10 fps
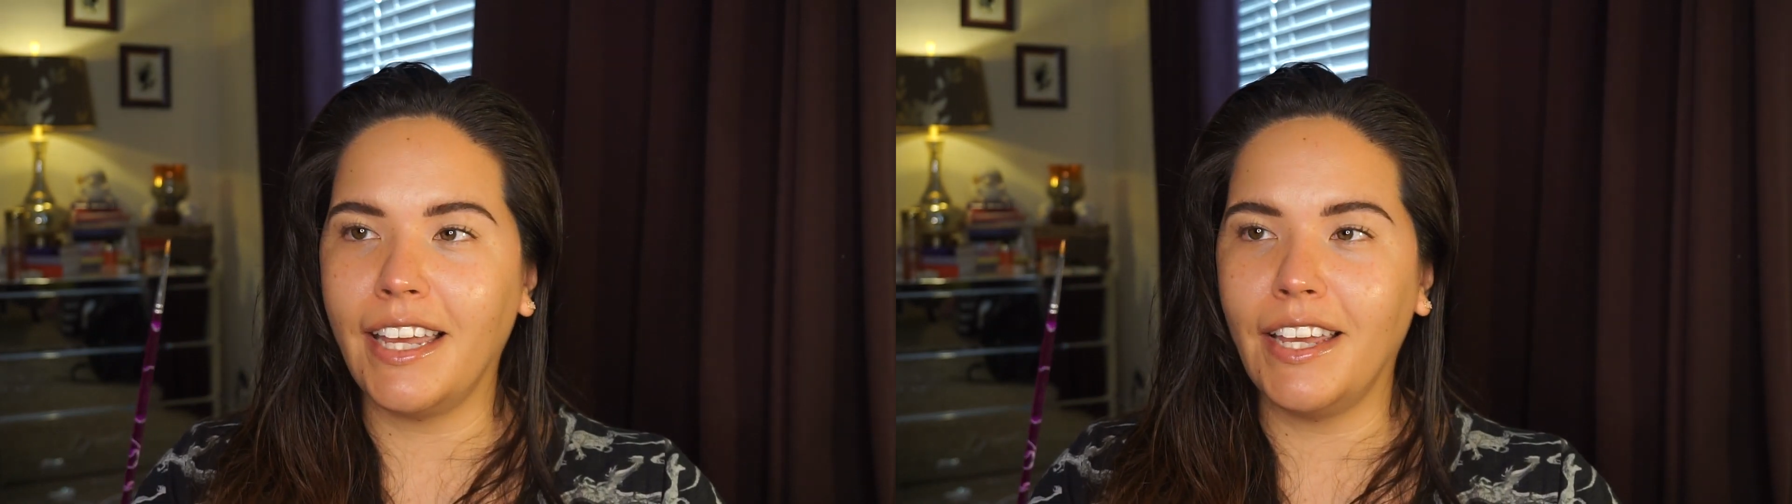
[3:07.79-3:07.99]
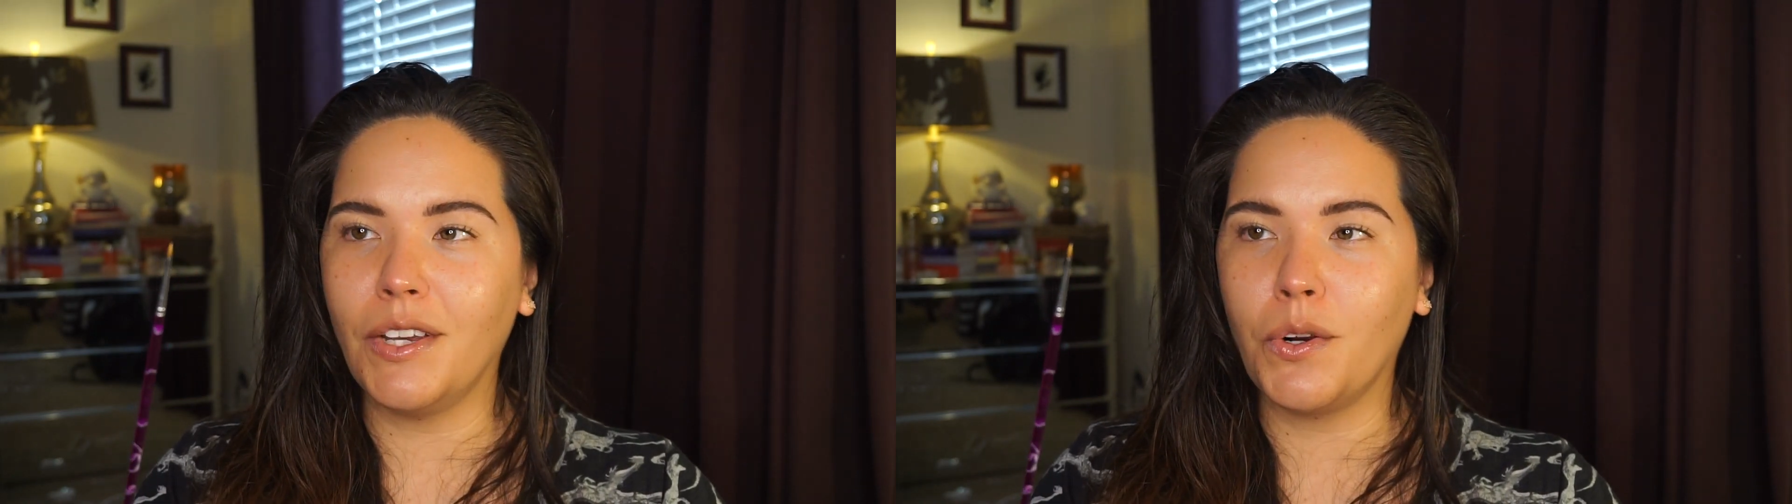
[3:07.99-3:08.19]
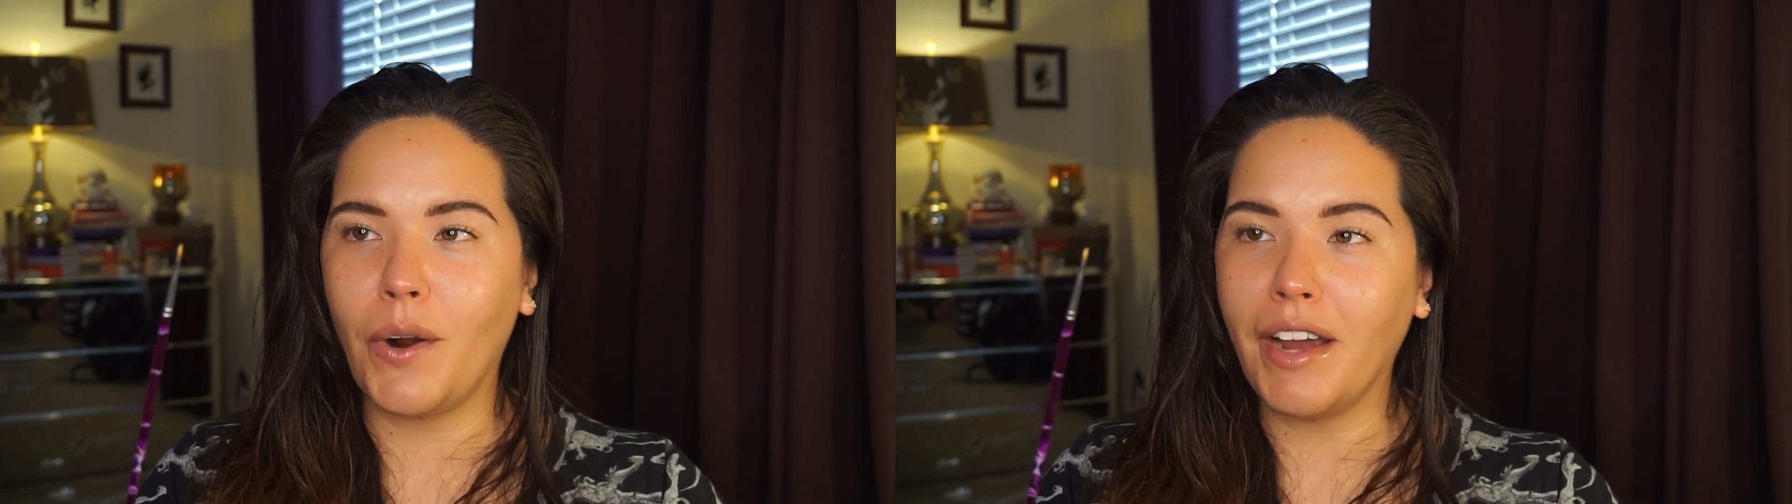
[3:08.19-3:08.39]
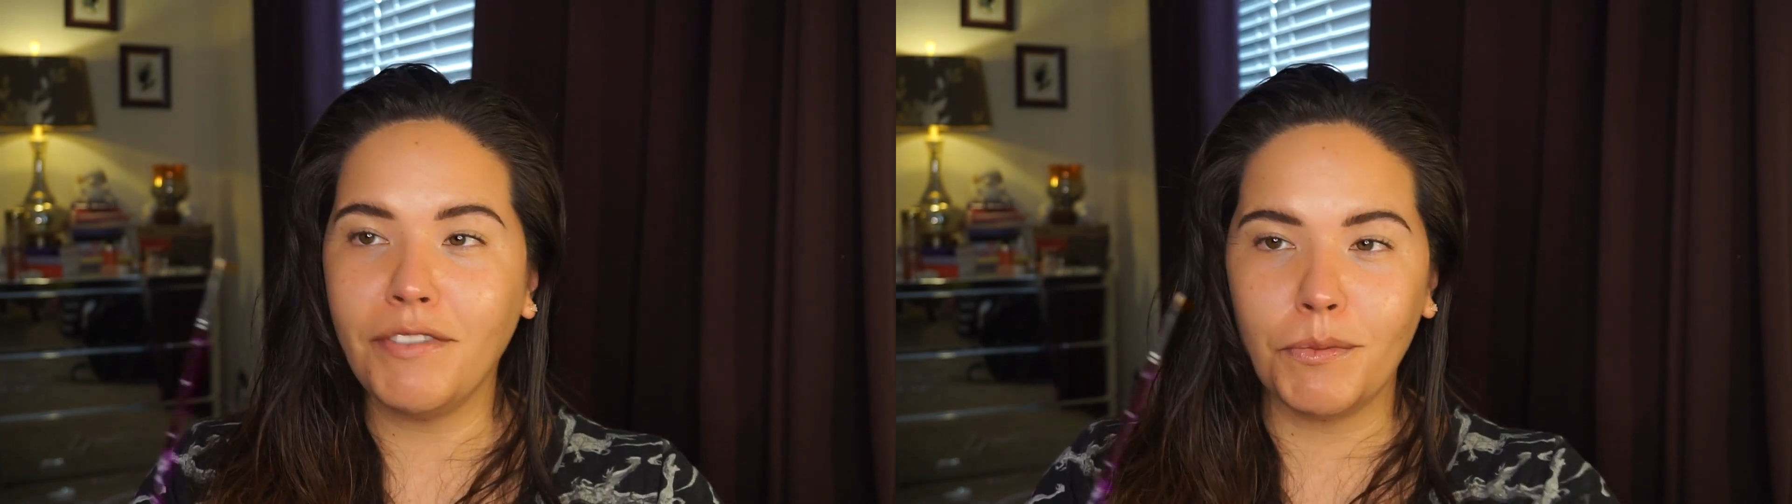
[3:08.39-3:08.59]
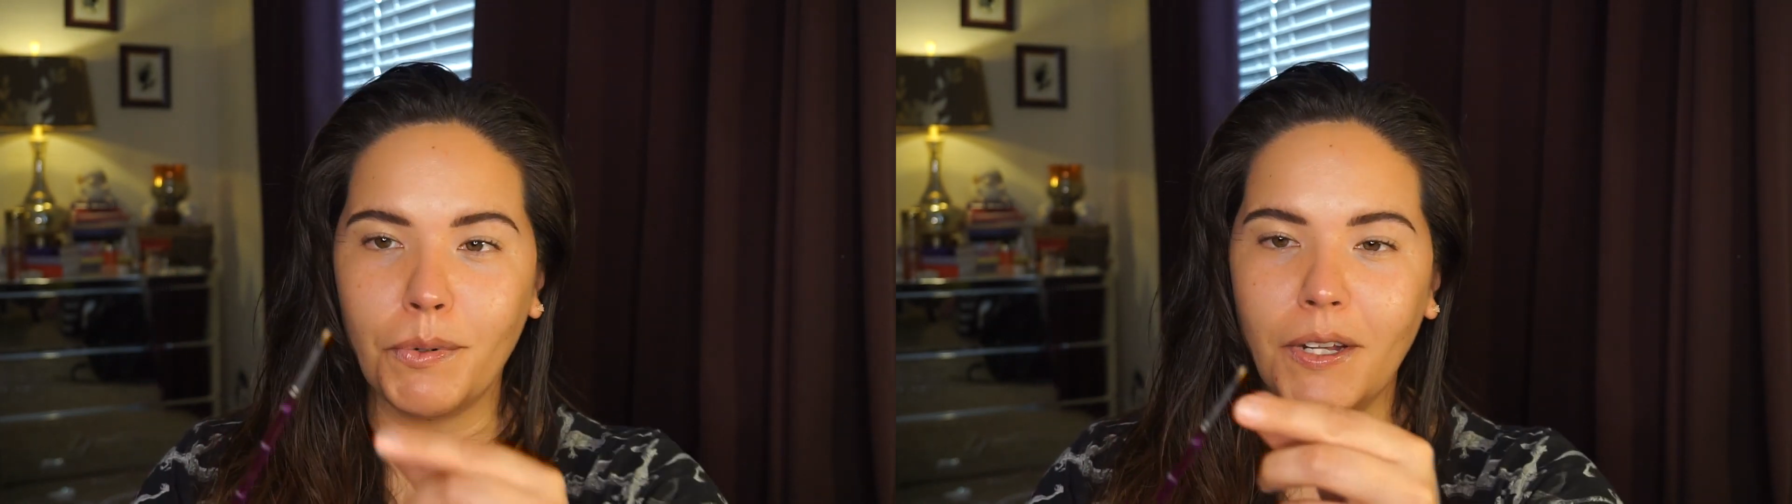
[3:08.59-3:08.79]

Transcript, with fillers: a craft